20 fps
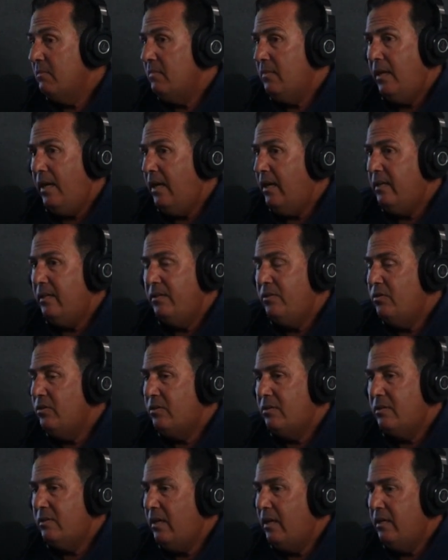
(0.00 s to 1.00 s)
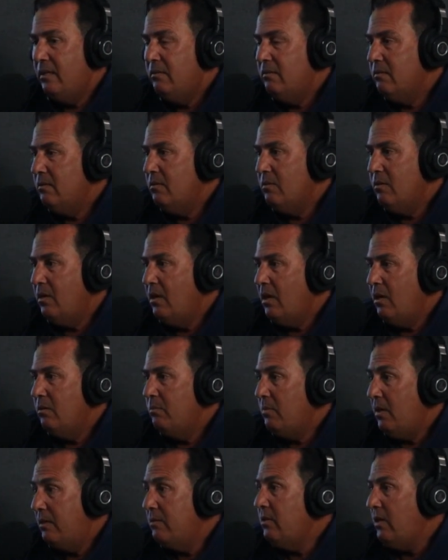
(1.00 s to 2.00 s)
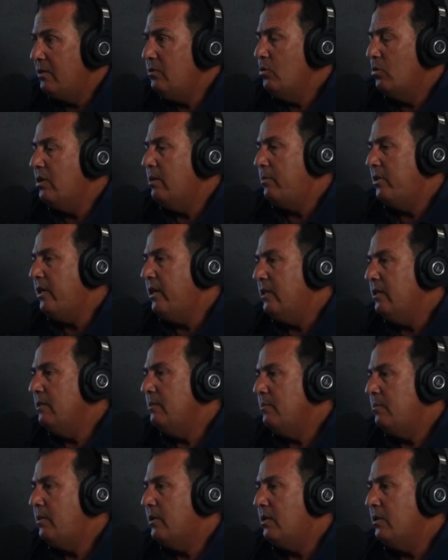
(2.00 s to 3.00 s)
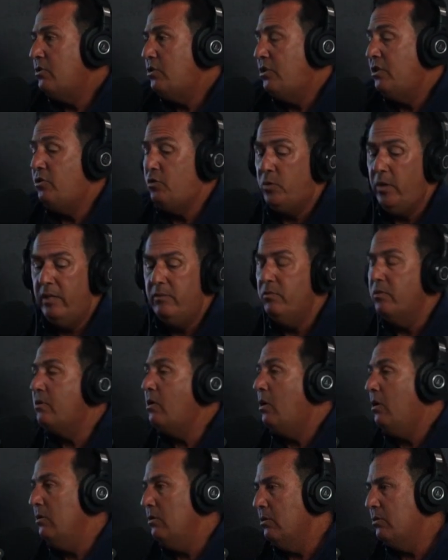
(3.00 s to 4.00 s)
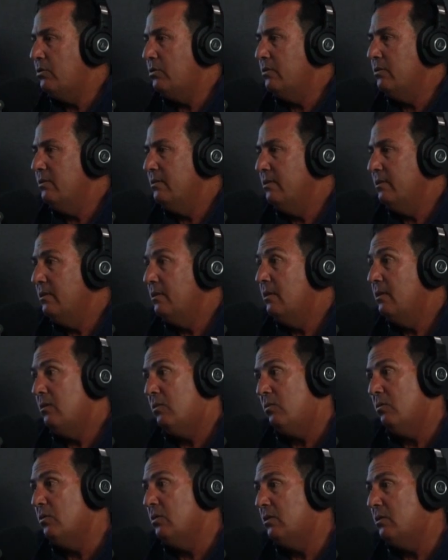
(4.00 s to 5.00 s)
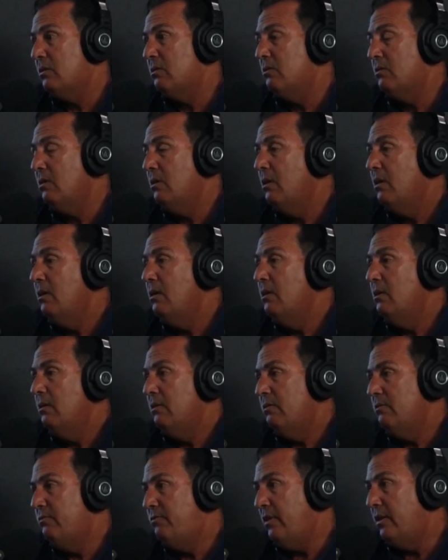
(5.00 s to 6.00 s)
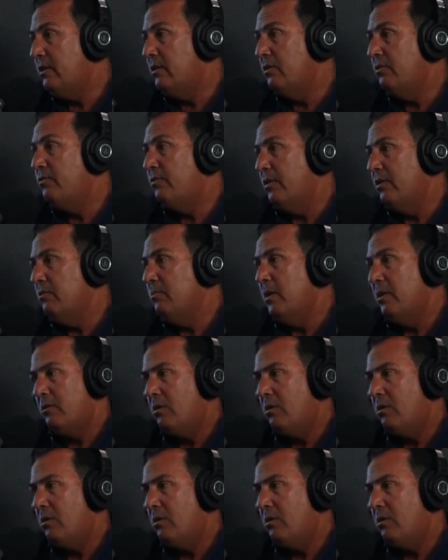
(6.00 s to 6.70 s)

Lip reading: Yeah, he just said how I knew Gabriela because she trained with Carlos, who was a very good friend of mine,